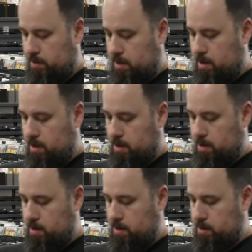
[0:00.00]

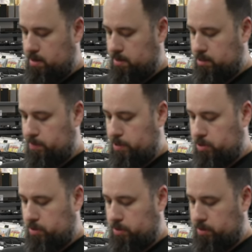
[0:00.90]
on
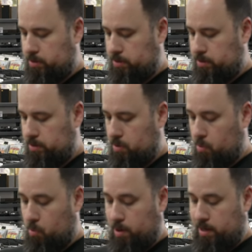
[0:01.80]
special
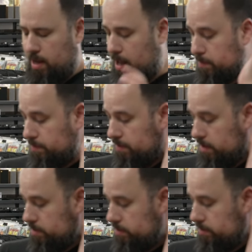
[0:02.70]
white album
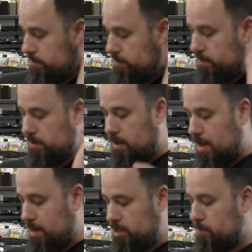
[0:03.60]
vinyl.
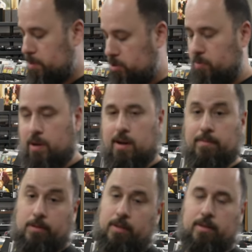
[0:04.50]
On special white
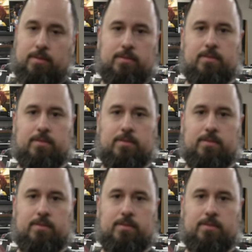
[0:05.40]
album, okay.